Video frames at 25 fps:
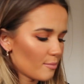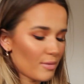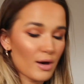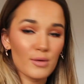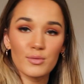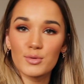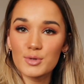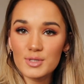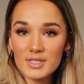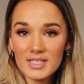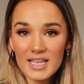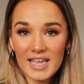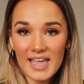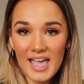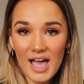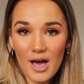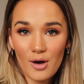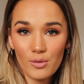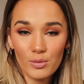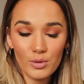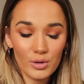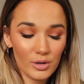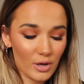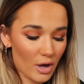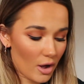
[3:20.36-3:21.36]
but we'll see
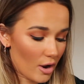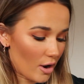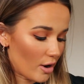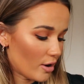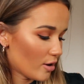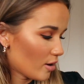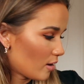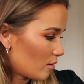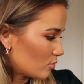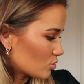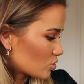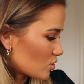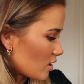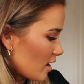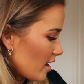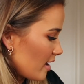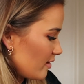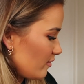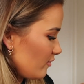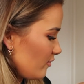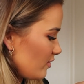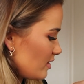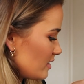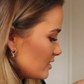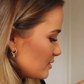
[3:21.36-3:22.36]
how we'll go. I'll try
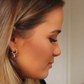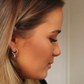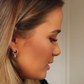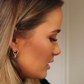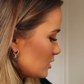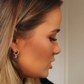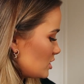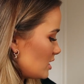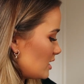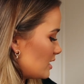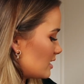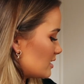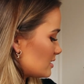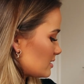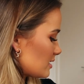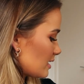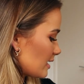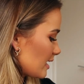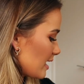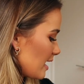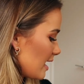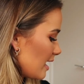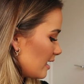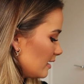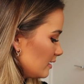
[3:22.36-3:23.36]
and fit as much in as I
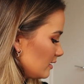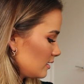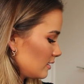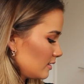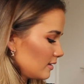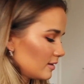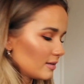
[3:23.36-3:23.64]
can.